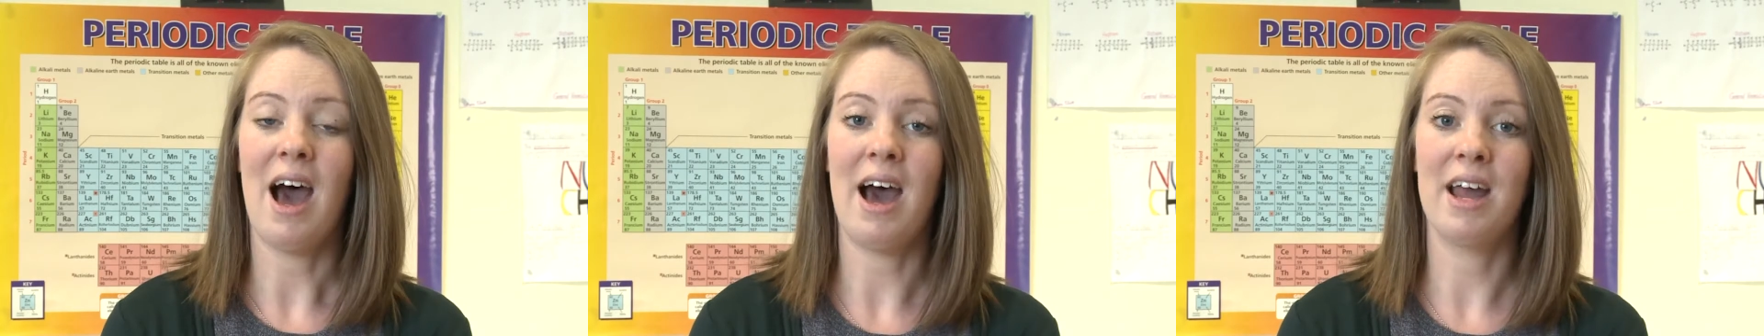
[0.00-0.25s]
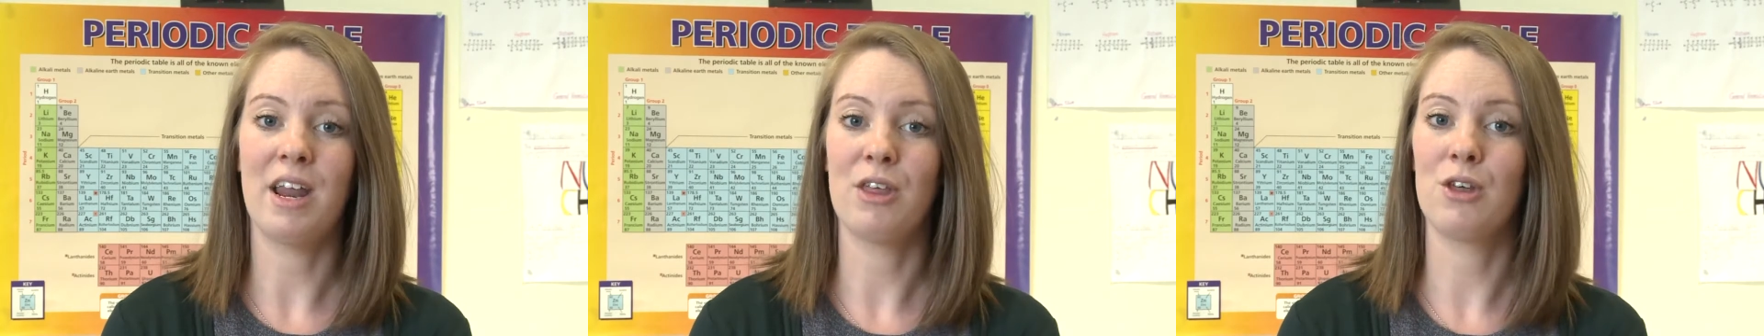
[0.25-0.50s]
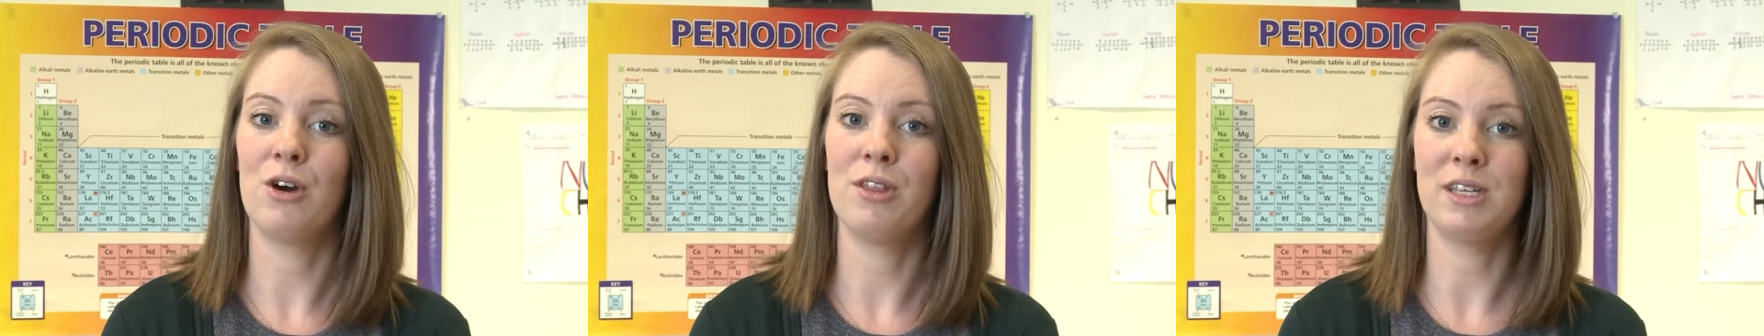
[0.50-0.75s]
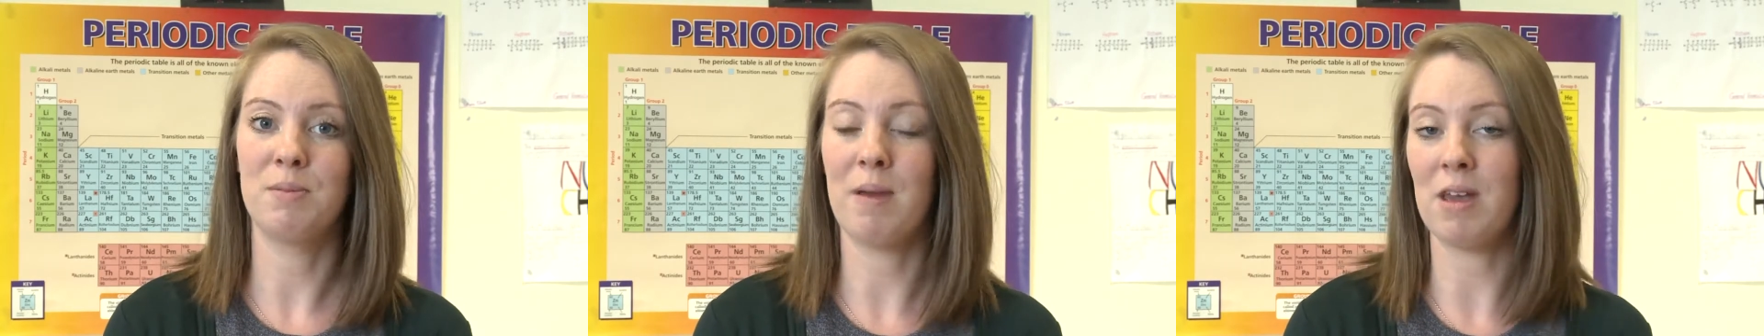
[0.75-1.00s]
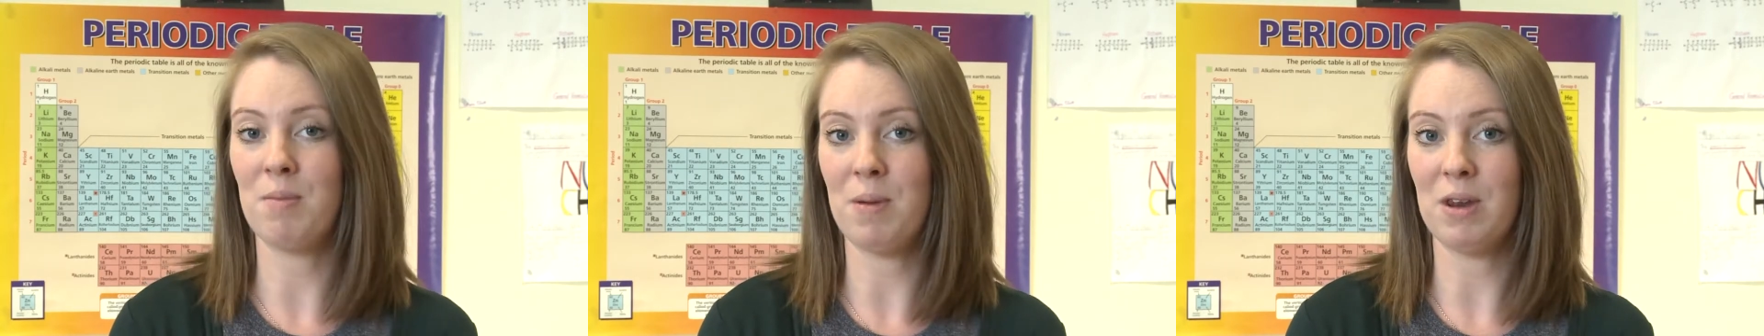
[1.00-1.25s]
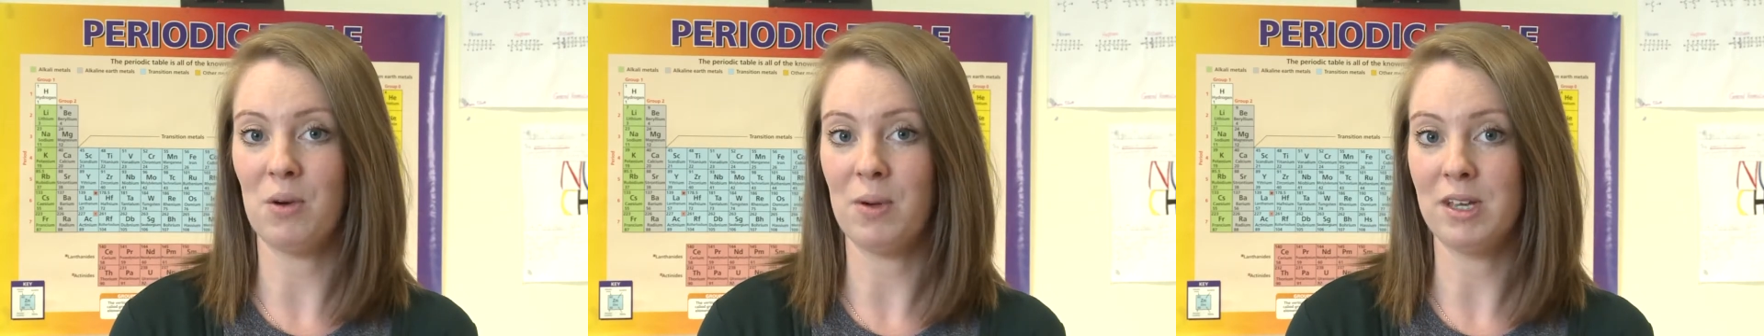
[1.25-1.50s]
and I thought this might have
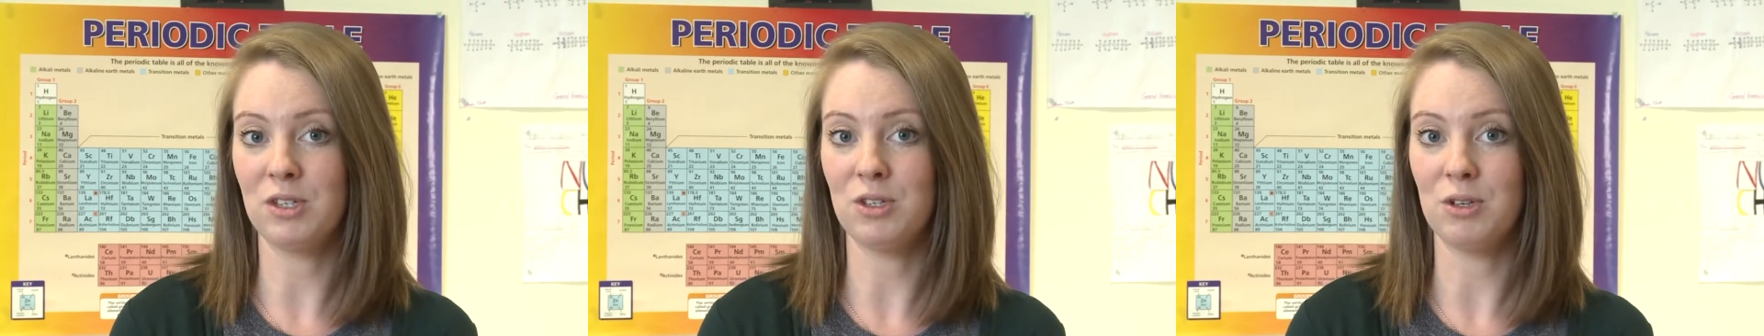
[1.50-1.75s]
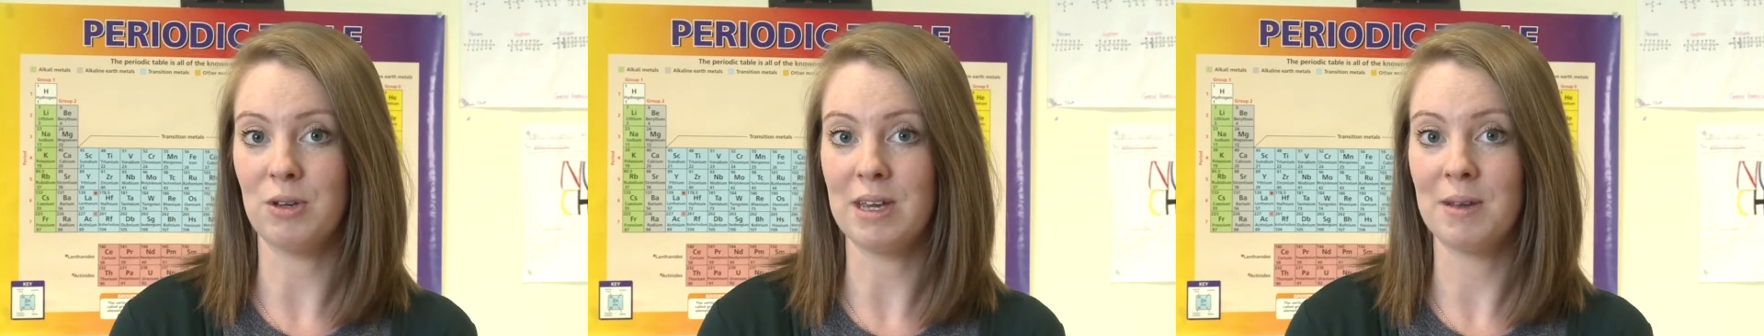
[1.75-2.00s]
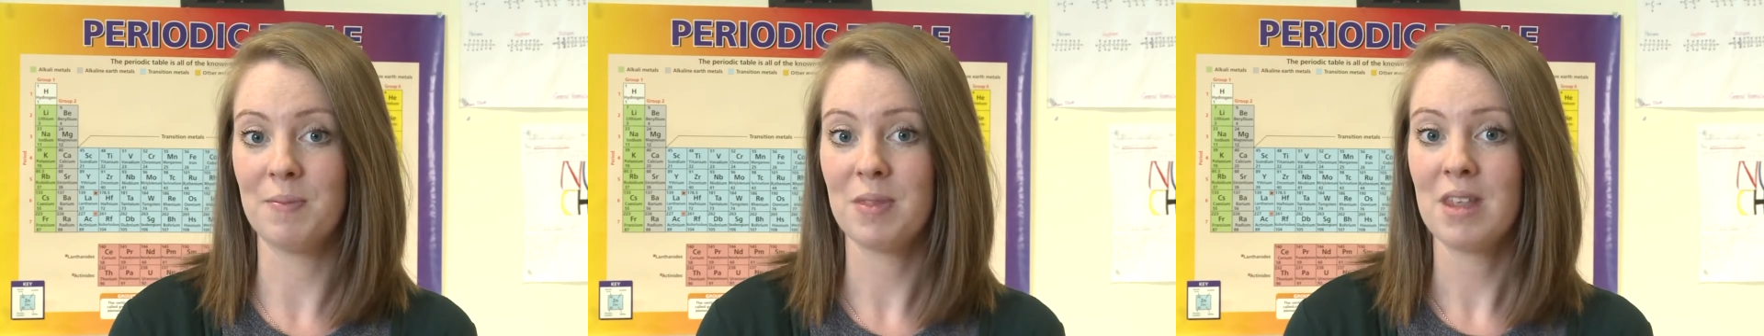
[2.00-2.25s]
been a way to do it.